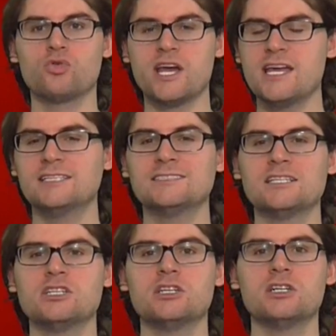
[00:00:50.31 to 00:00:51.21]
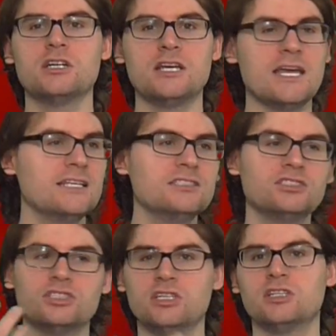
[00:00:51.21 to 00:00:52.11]
Reigns
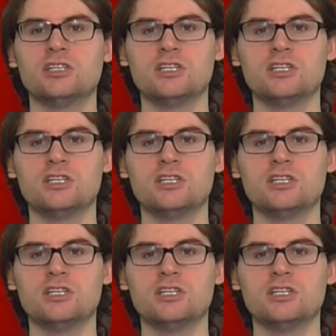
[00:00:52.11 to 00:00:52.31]
ends,